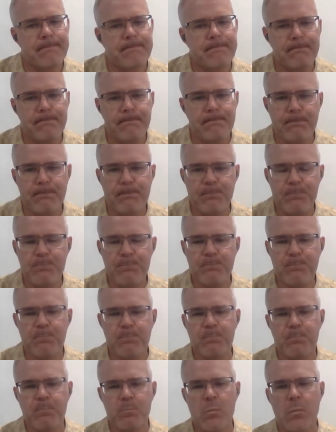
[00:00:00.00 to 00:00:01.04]

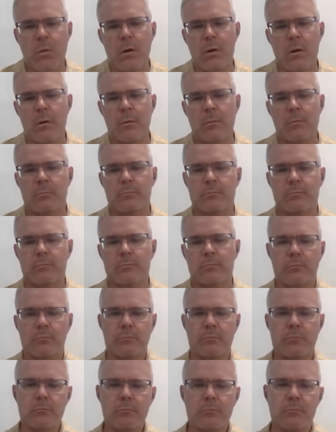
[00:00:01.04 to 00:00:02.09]

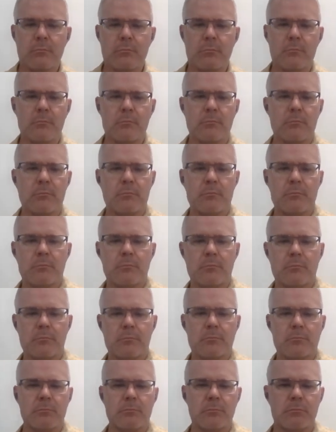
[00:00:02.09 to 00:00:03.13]

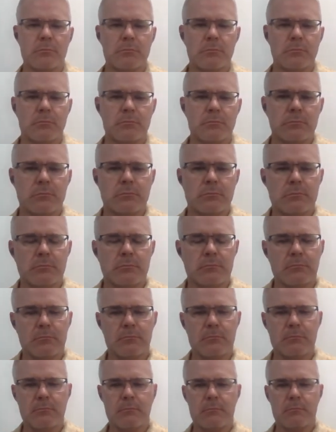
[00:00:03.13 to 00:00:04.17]

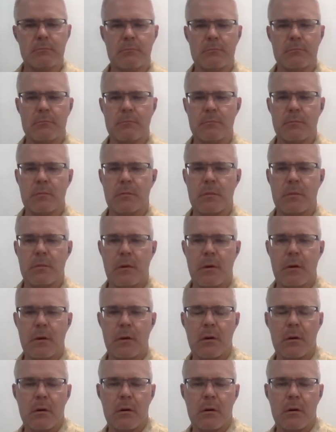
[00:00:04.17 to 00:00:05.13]
This person isn't speaking.